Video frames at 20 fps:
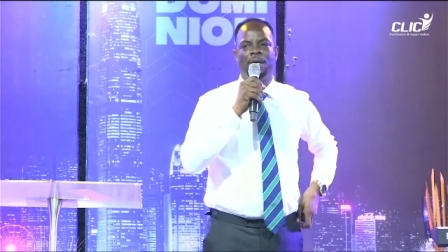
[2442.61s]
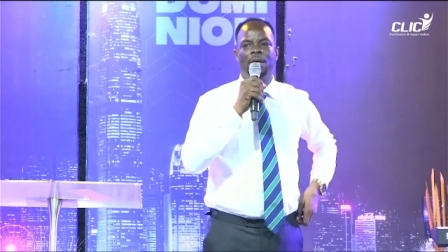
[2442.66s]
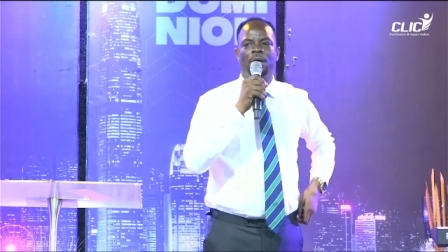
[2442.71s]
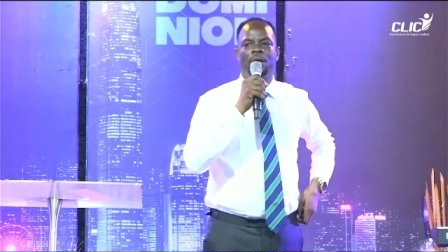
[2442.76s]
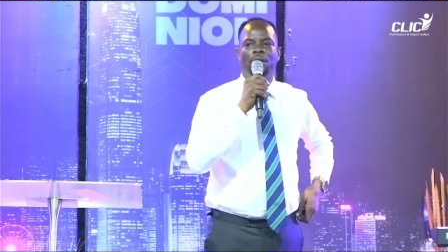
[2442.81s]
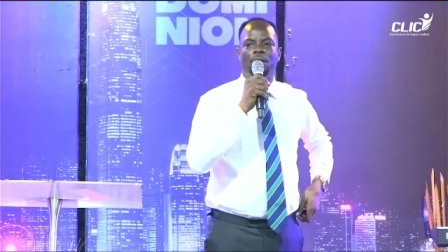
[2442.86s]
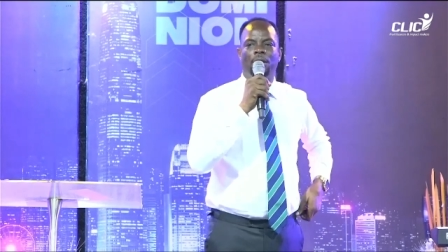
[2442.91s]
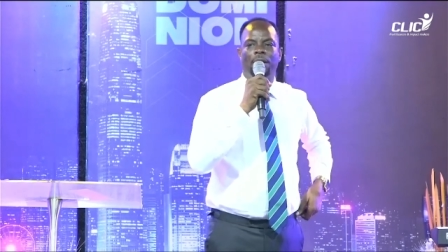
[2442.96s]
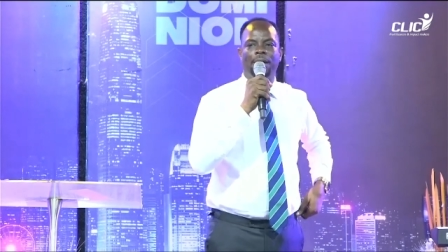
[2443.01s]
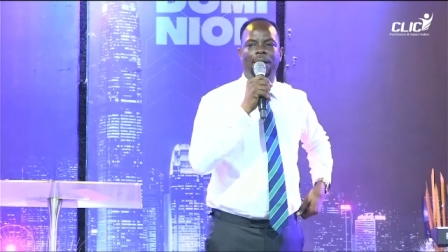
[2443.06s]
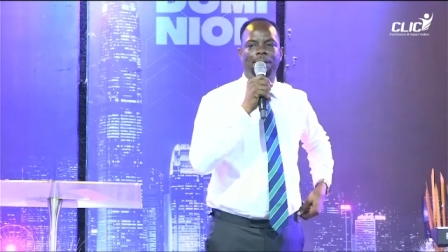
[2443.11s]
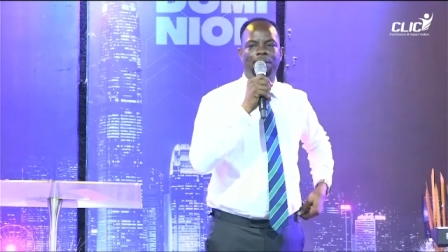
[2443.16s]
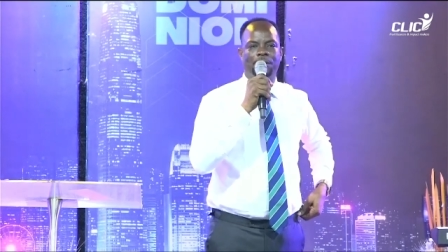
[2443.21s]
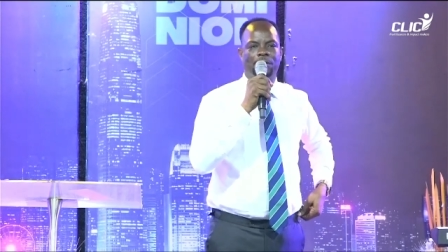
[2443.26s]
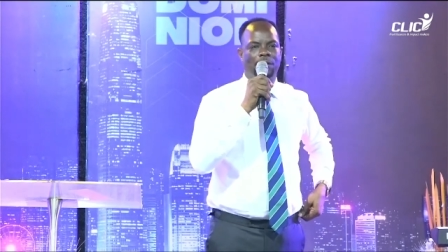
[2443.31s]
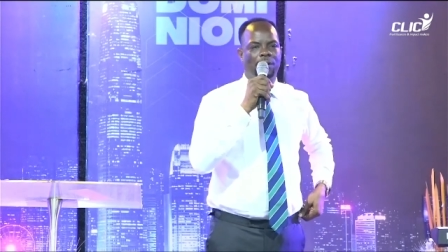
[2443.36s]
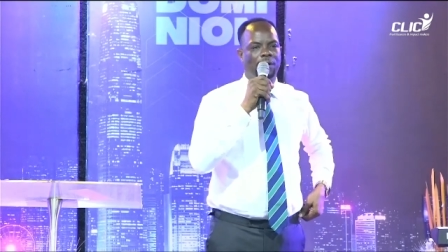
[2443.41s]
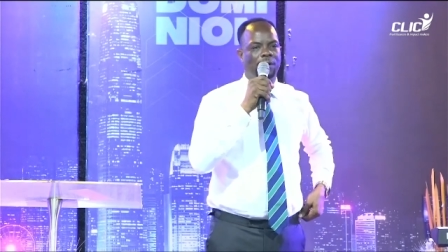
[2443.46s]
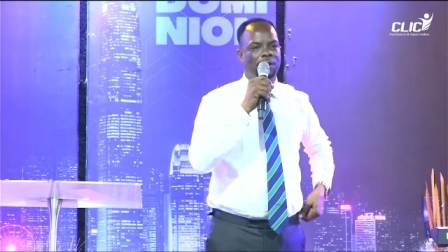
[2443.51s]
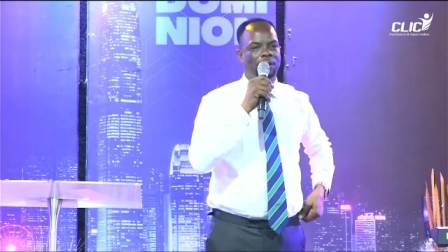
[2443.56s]
Lord, I'm
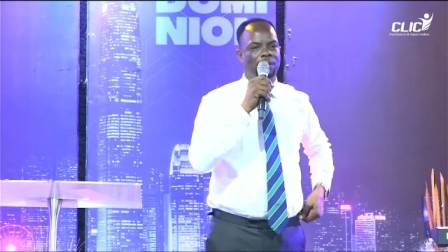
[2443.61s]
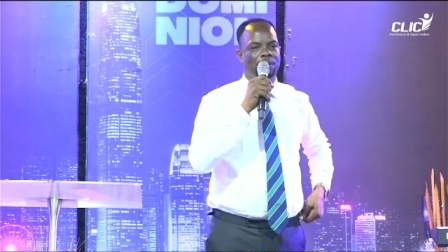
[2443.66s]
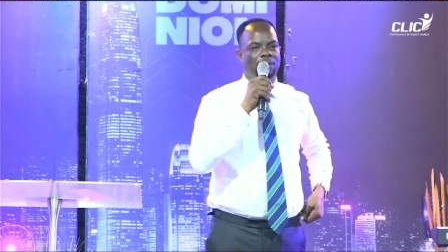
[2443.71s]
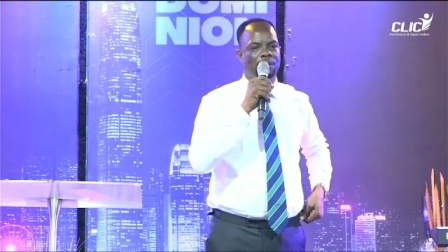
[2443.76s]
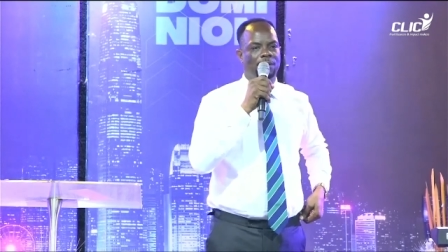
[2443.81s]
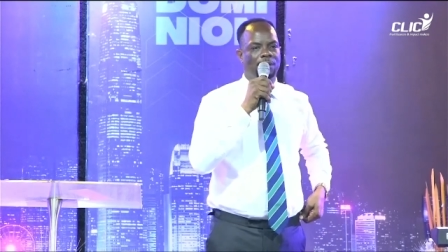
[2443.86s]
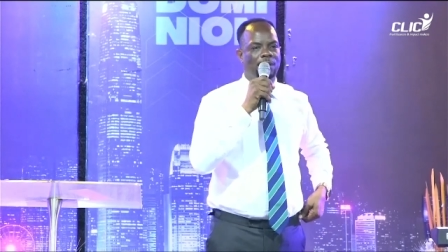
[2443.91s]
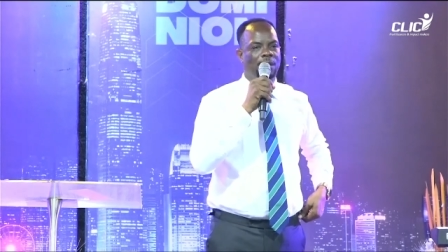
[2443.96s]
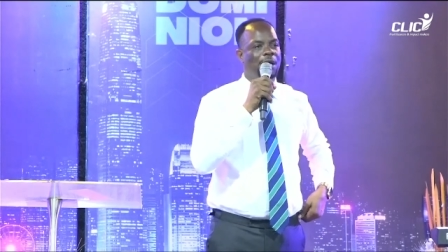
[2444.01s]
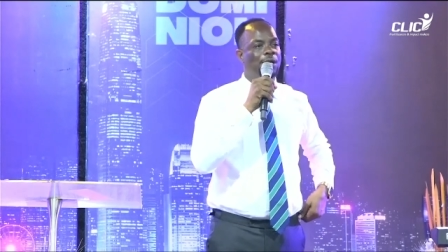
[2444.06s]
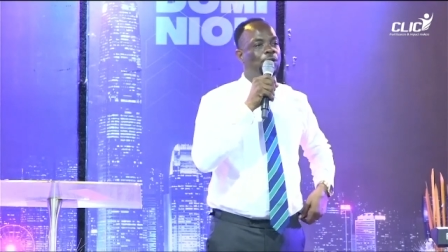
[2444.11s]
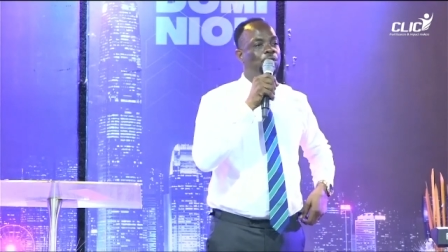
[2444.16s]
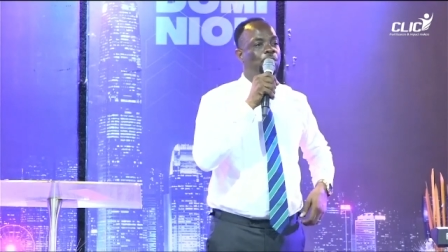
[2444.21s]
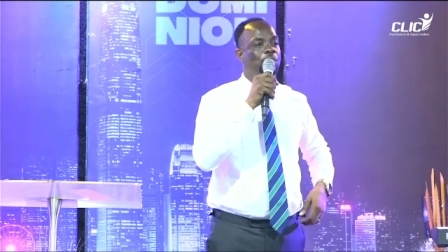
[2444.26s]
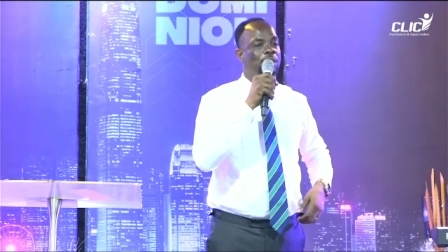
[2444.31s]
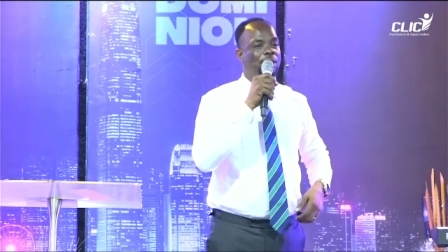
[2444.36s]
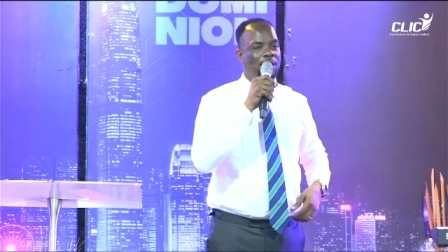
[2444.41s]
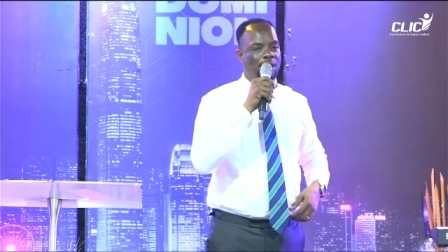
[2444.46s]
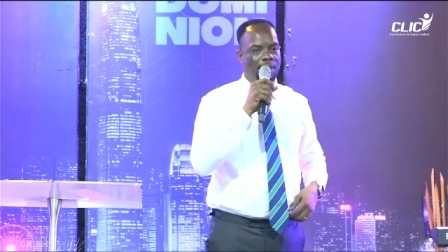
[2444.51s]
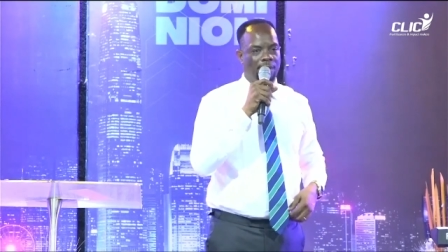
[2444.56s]
sorry. And do
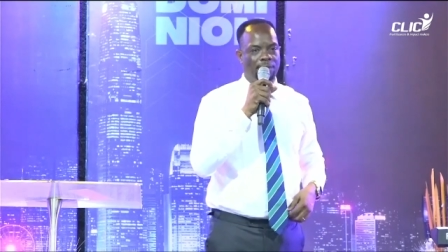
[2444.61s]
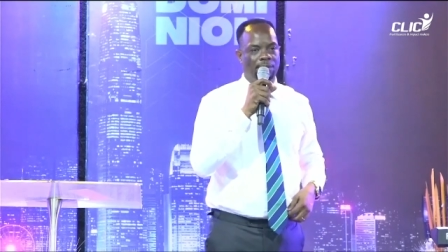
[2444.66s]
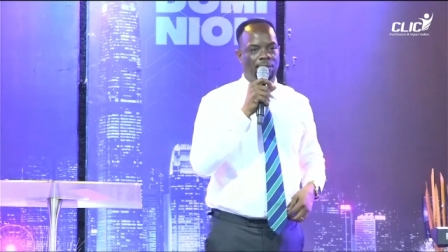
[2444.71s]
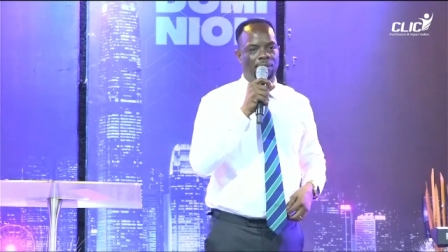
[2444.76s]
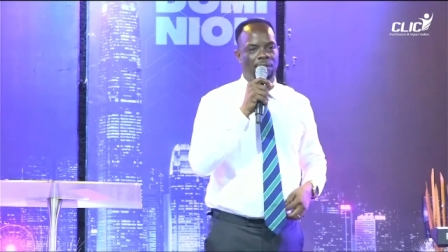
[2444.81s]
it now.